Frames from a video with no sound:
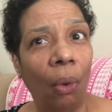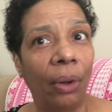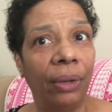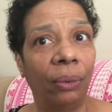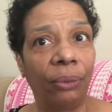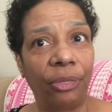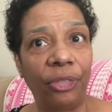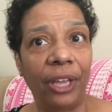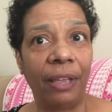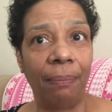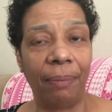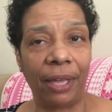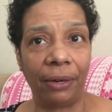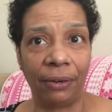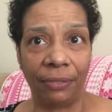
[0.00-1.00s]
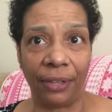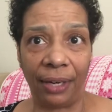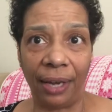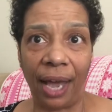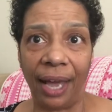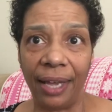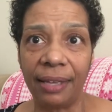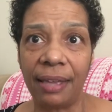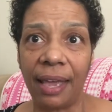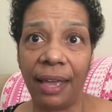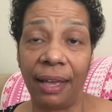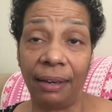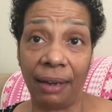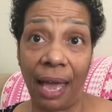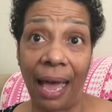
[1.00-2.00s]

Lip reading: oil thing better than I can,